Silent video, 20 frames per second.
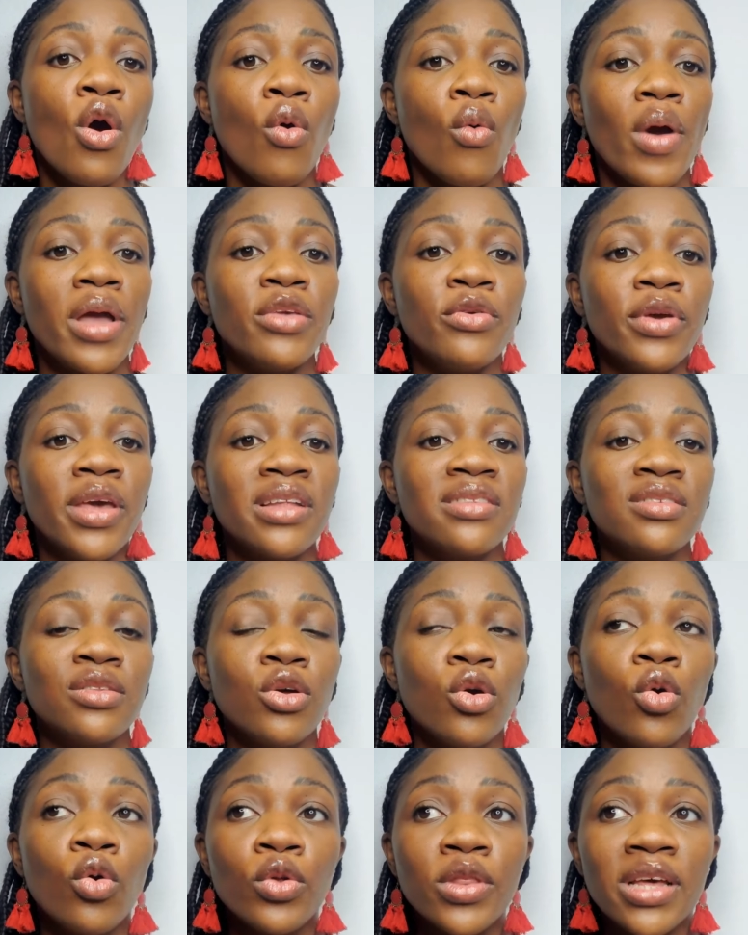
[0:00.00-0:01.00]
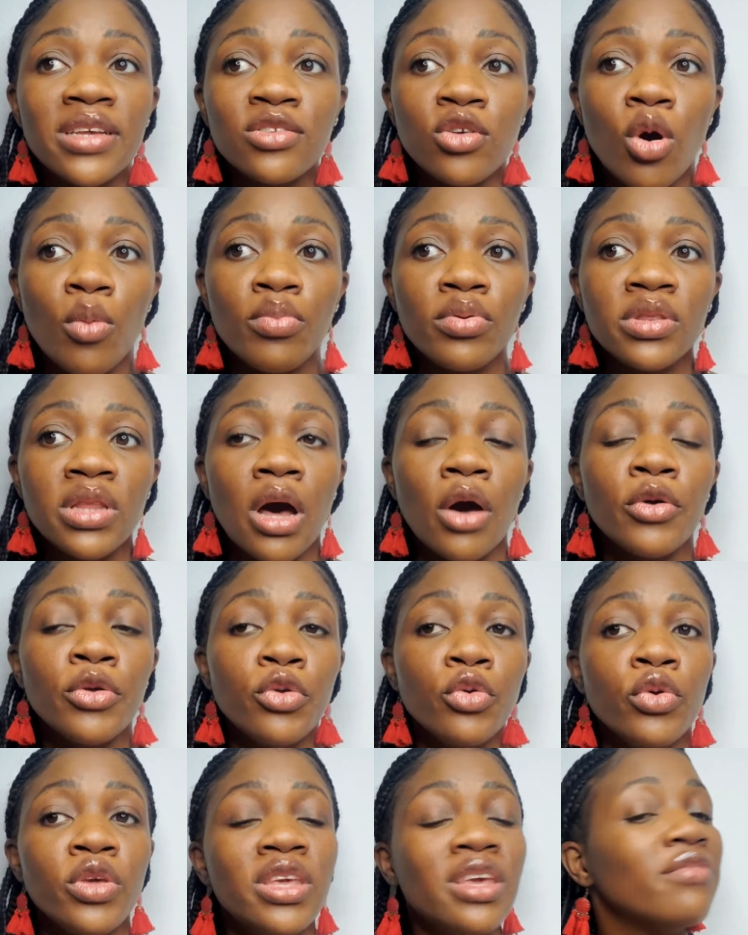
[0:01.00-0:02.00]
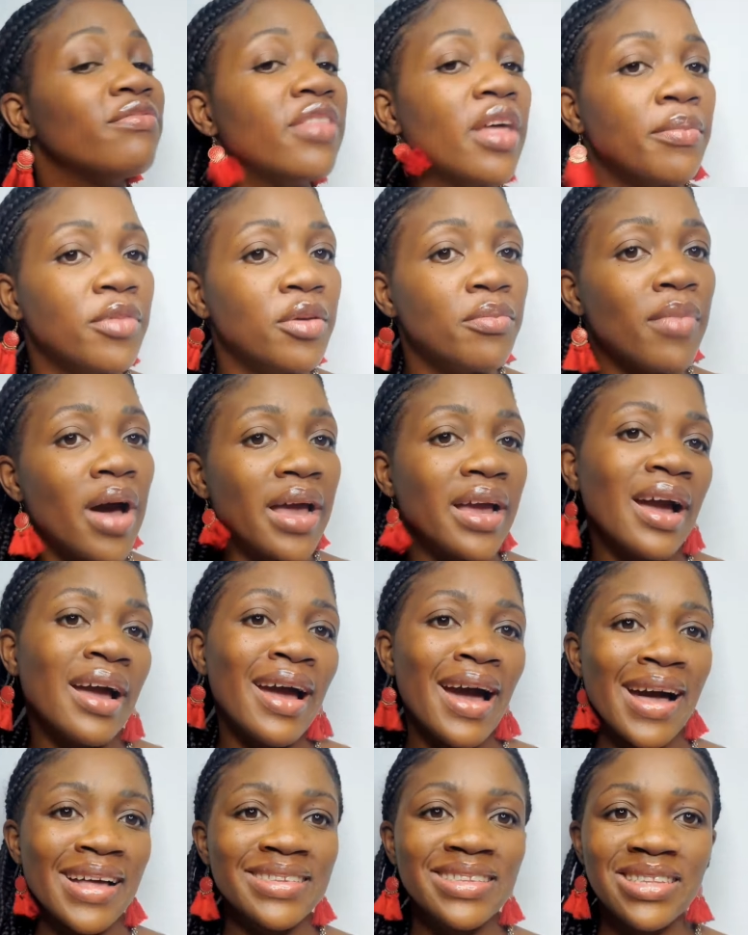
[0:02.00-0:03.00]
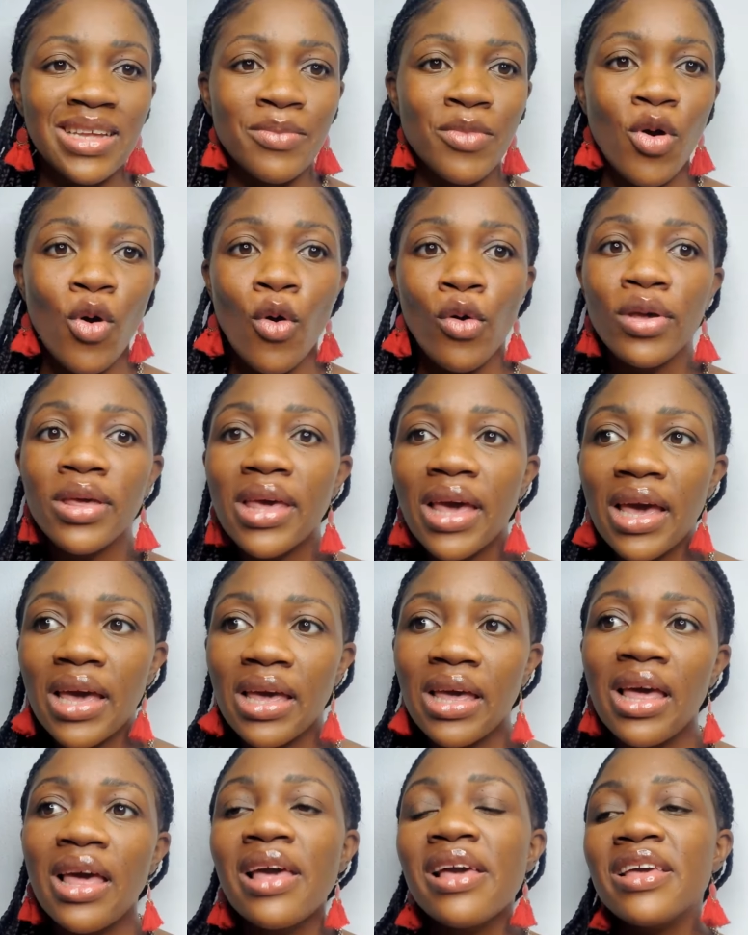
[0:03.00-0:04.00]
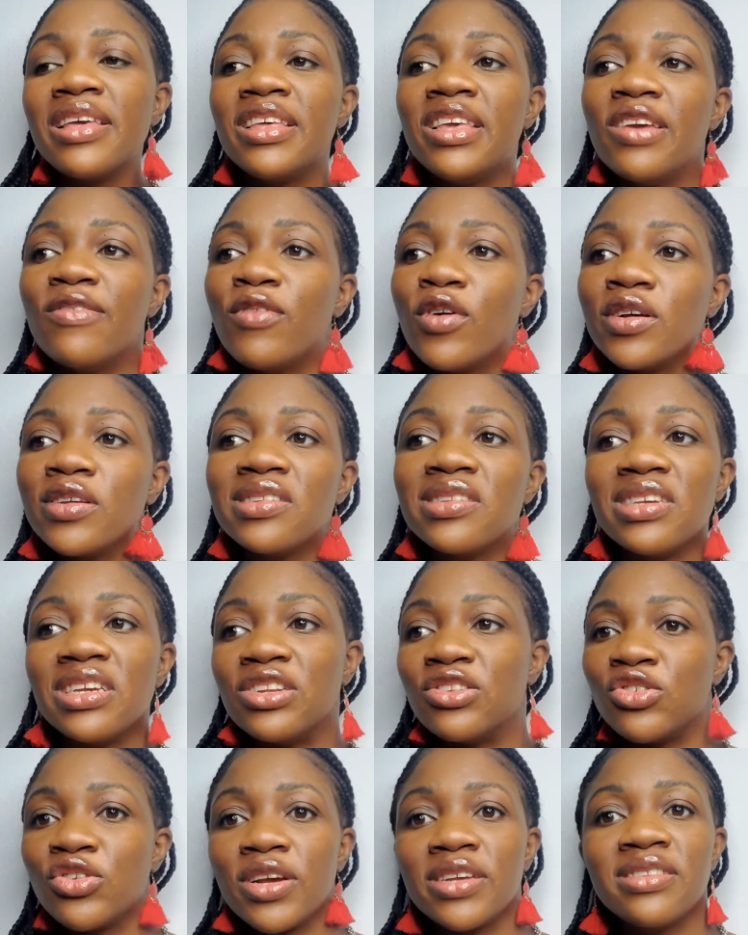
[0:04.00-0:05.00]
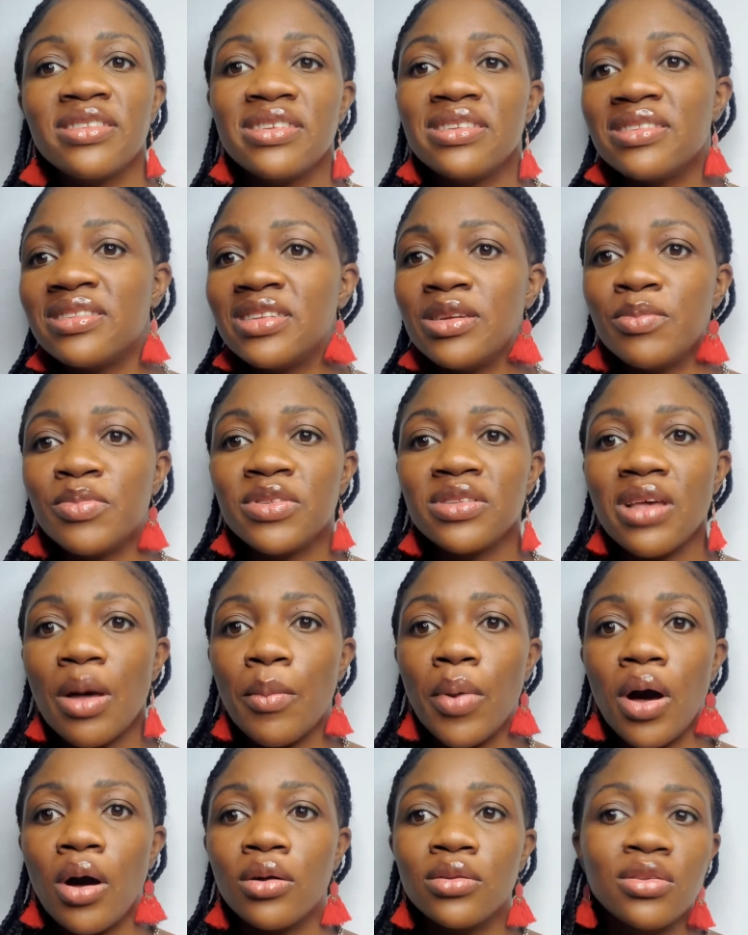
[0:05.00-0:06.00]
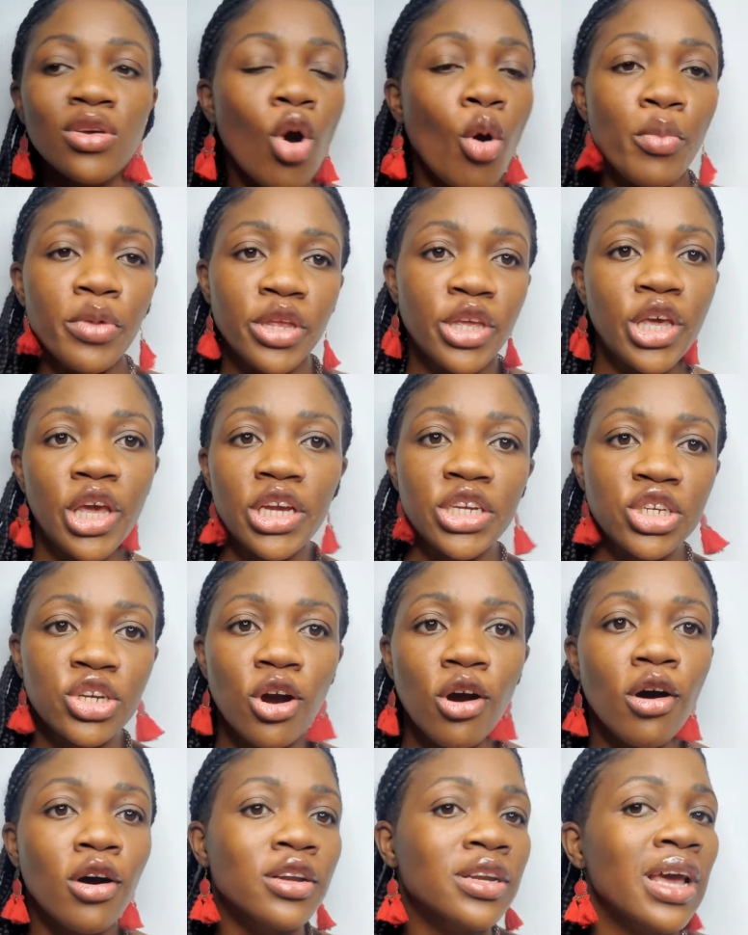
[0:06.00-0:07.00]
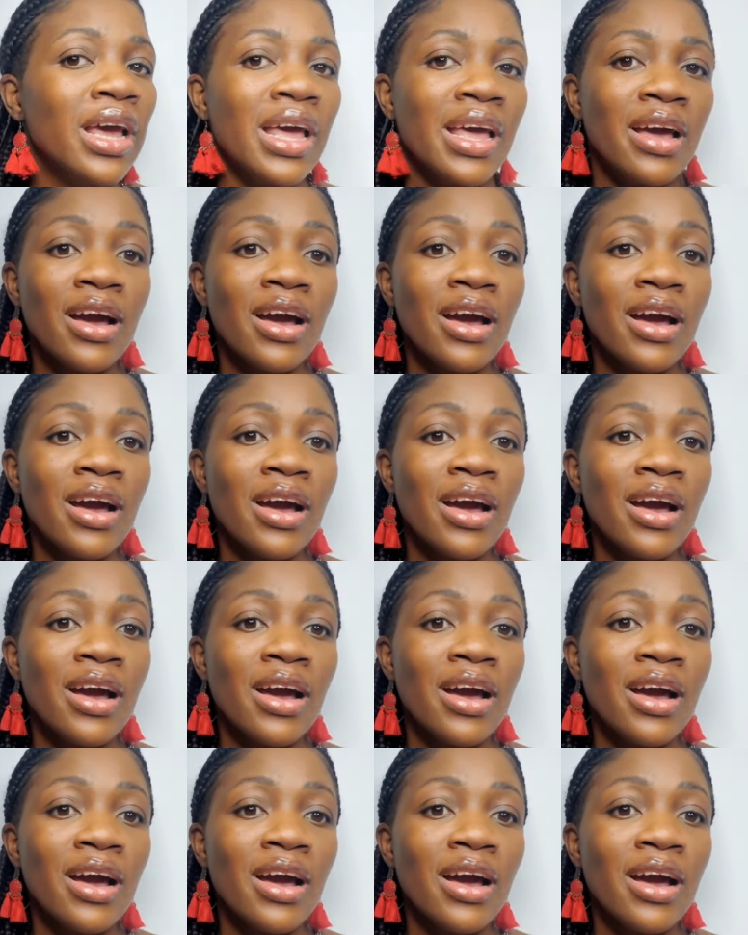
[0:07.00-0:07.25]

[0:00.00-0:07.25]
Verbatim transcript: when you get to the oldest couple now you give them the mic and ask them okay give us interesting tips about communication